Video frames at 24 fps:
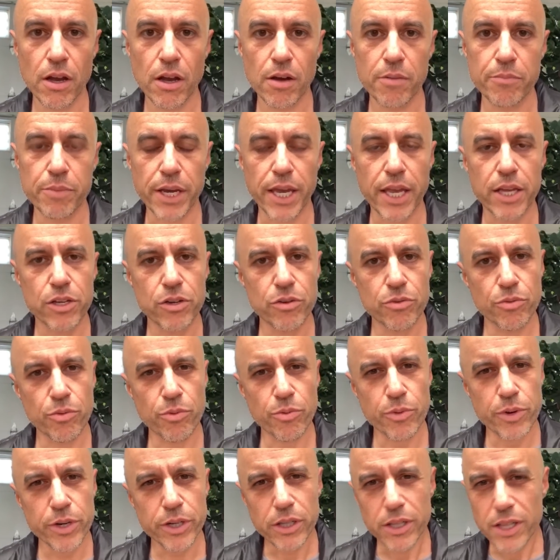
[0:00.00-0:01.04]
But can you
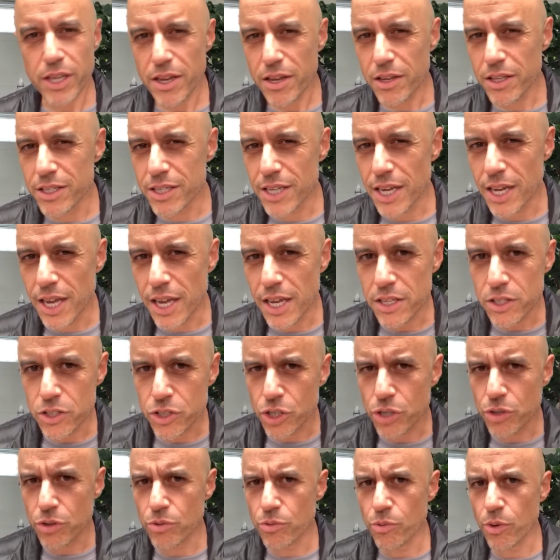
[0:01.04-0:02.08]
really dig
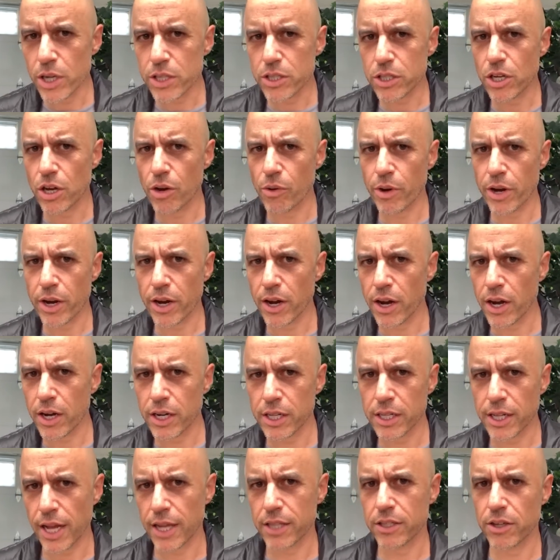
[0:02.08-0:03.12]
into what's going on
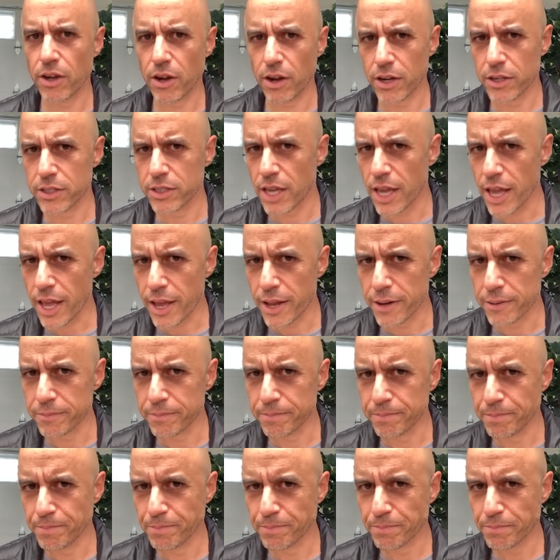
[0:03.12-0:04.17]
in that dog's head?
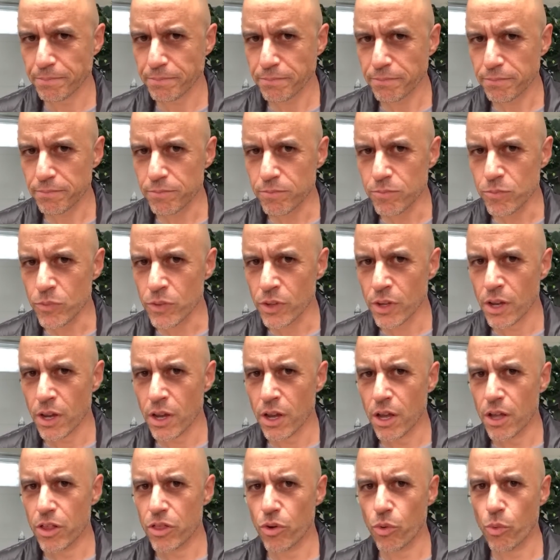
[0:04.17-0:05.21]

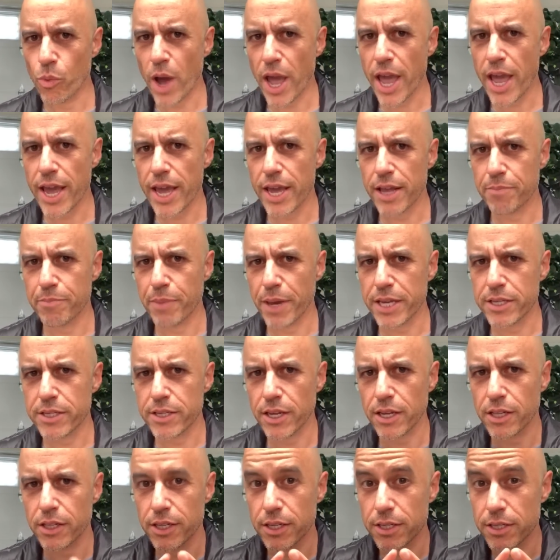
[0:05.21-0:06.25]
The way it
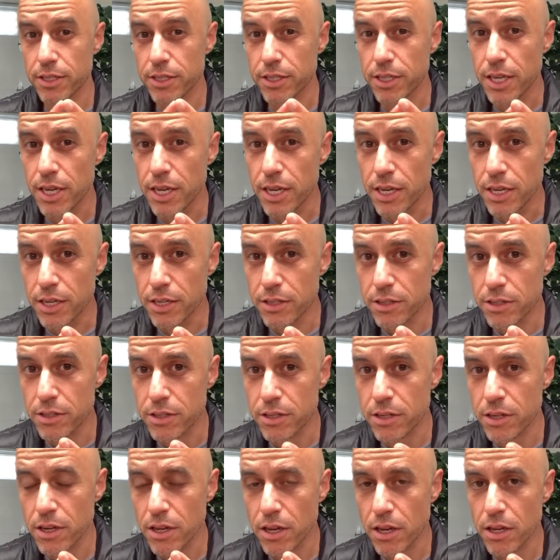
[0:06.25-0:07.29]
basically
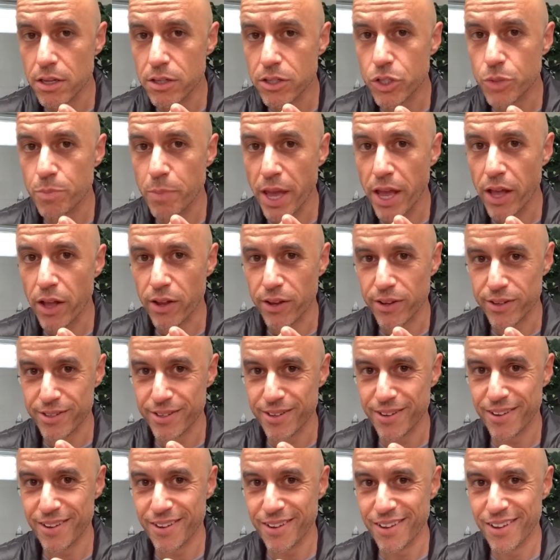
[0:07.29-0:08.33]
sees
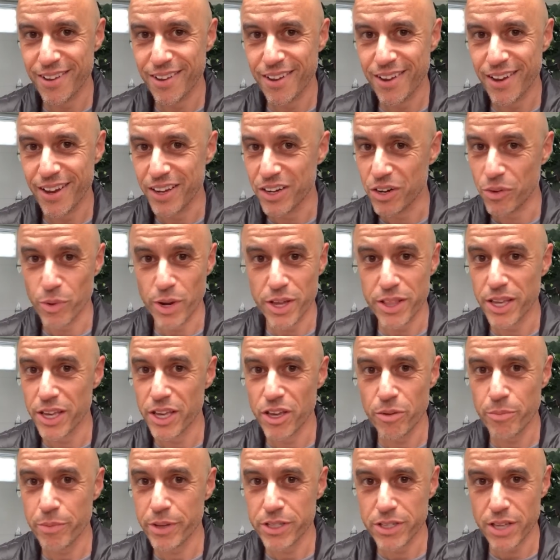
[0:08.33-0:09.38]
smells in a way that
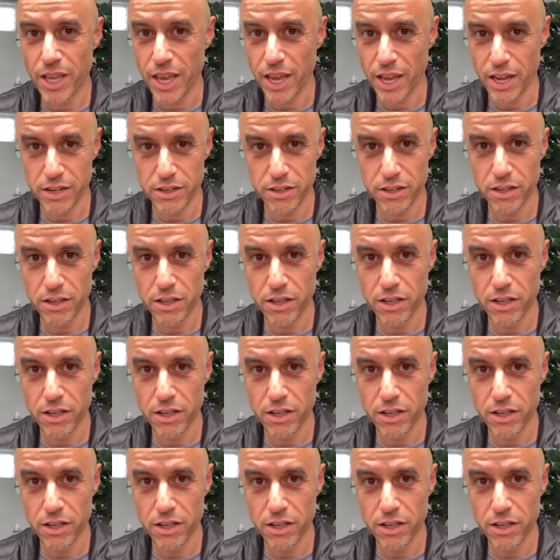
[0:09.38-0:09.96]
humans can't.